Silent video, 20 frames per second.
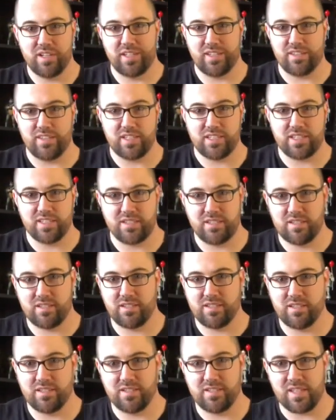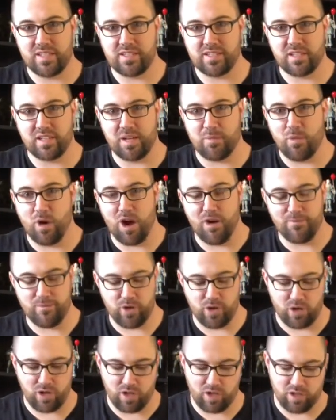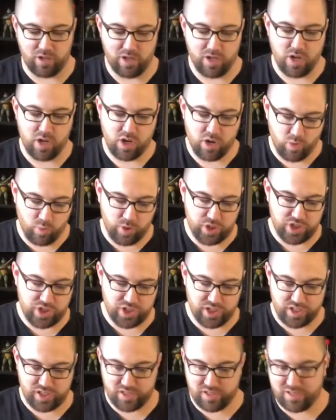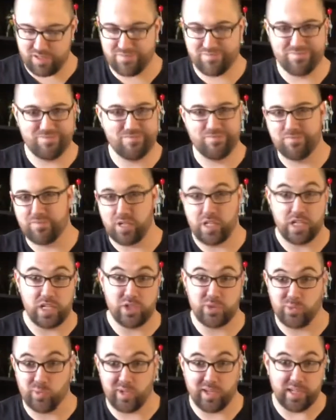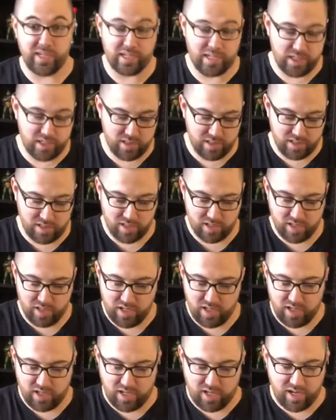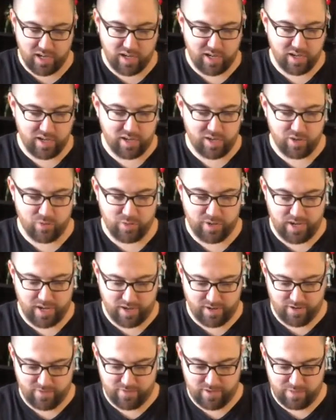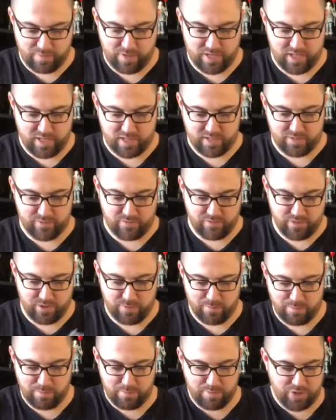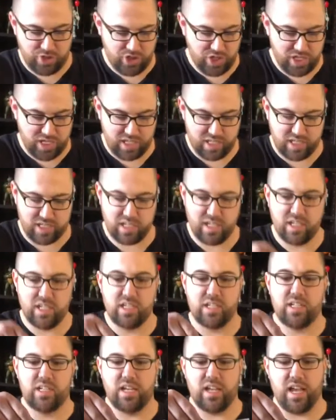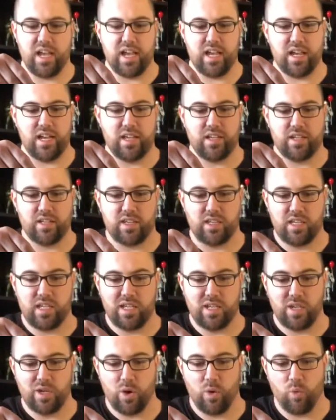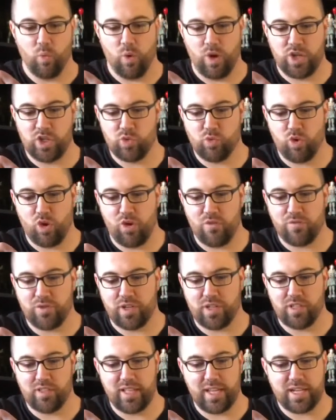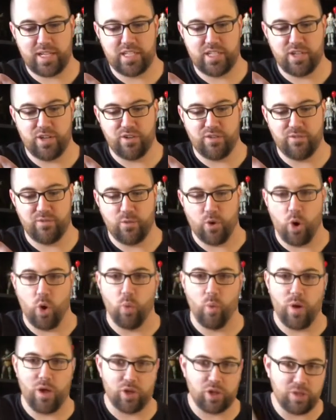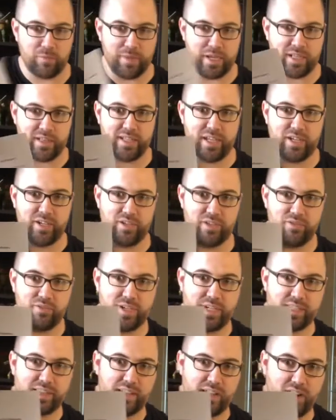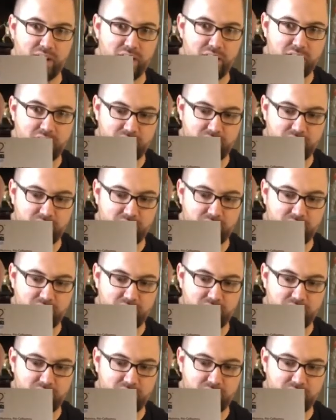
This doesn't come off at all, which is, it is what it is. We have a piece of sheet and the 112 Collective welcoming letter right there.